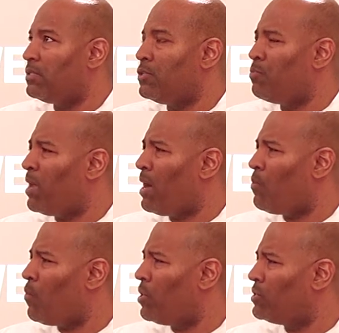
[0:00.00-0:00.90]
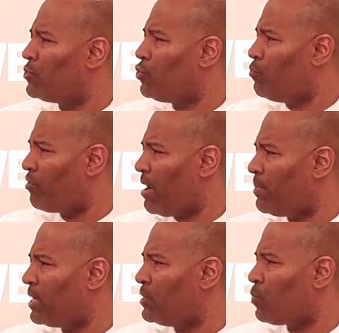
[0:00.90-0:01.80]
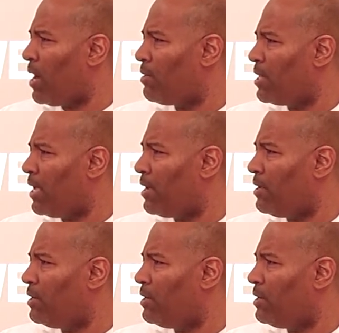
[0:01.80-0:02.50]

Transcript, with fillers: You buy 1, 2 properties while there.